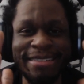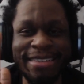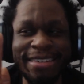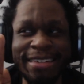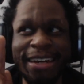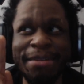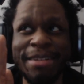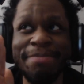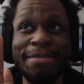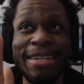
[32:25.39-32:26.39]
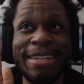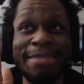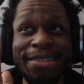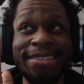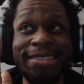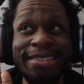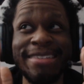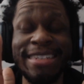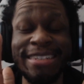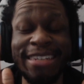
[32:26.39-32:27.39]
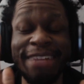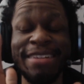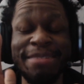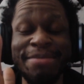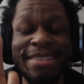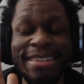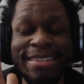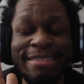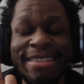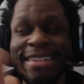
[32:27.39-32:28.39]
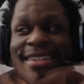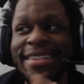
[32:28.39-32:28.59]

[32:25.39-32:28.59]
It's like, I mean, it'd be making a bunch of lists, and I just have not been like doing that.